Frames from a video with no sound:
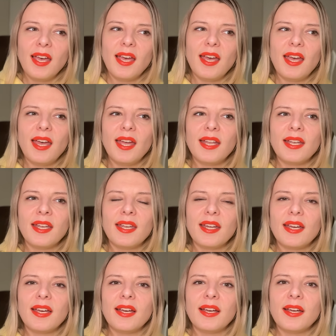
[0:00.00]
And
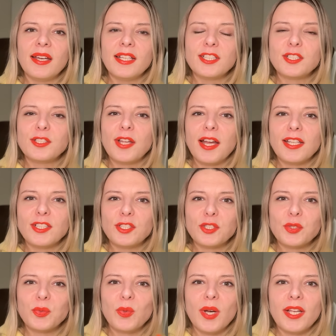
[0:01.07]
uh, it's not
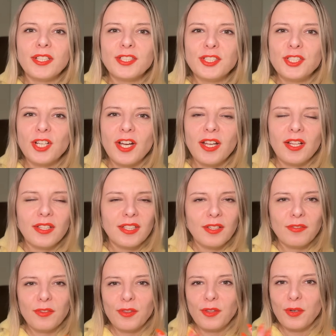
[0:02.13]
just one child,
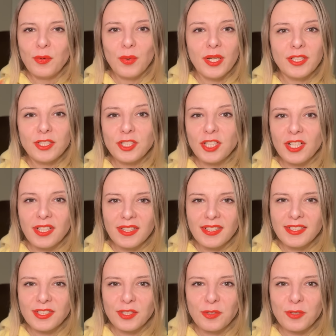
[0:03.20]
even though one child
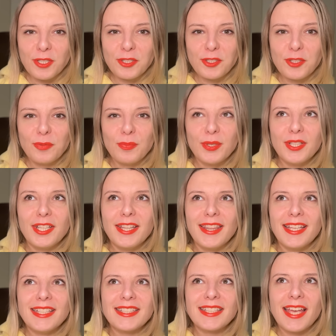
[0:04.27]
it's a tragedy, but
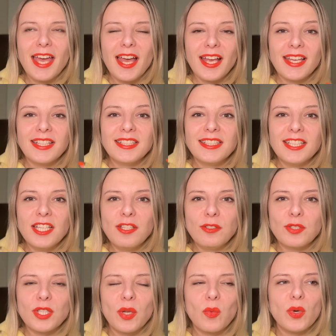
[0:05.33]
this continues.
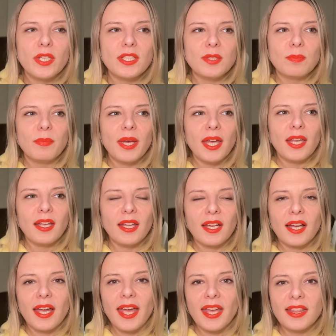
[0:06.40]
And what is bad, like
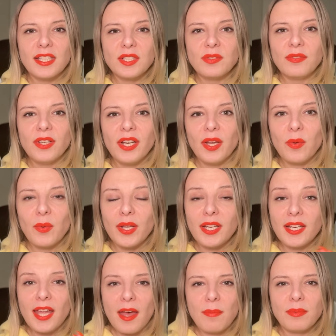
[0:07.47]
I had this feeling when it
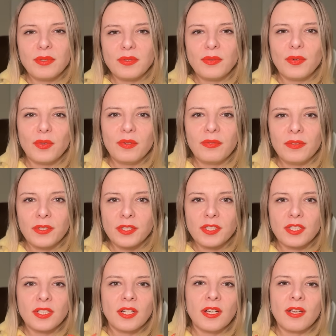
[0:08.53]
happened for the first
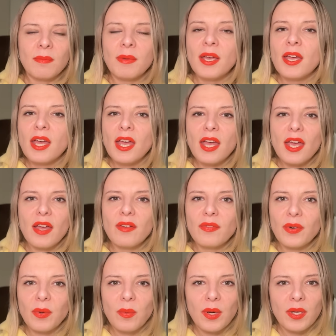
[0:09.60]
time
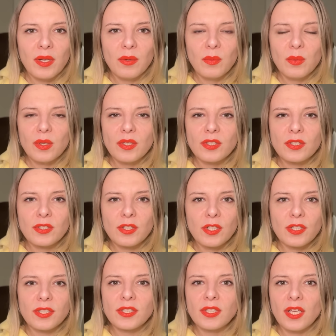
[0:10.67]
everyone was
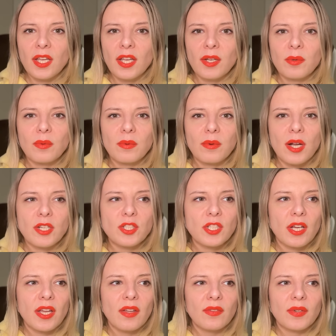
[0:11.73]
cursing
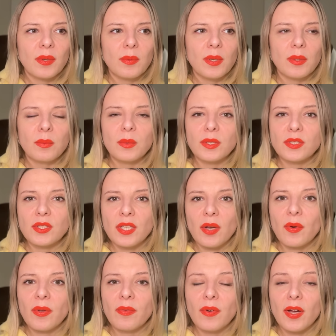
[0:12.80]
Russia, everyone was
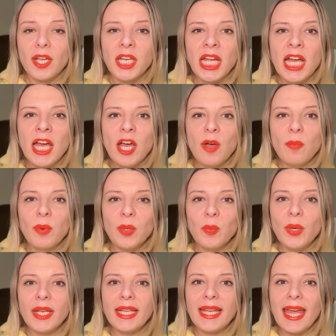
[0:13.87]
terrified. But
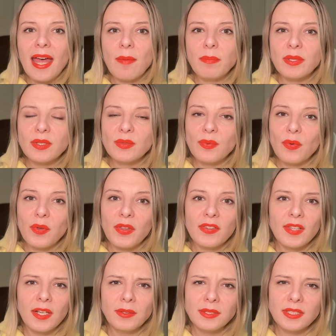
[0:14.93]
when it happens for a
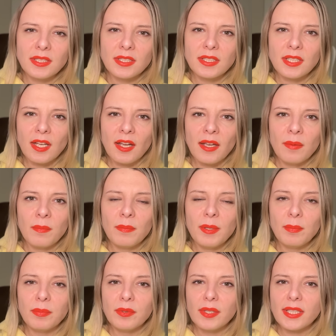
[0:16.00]
thousandth time,
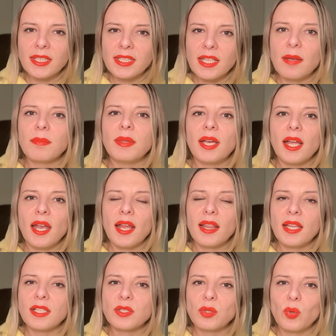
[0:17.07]
people accept that, and
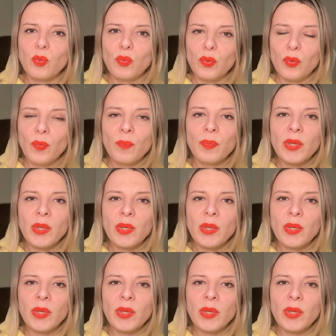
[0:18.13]
that's awful.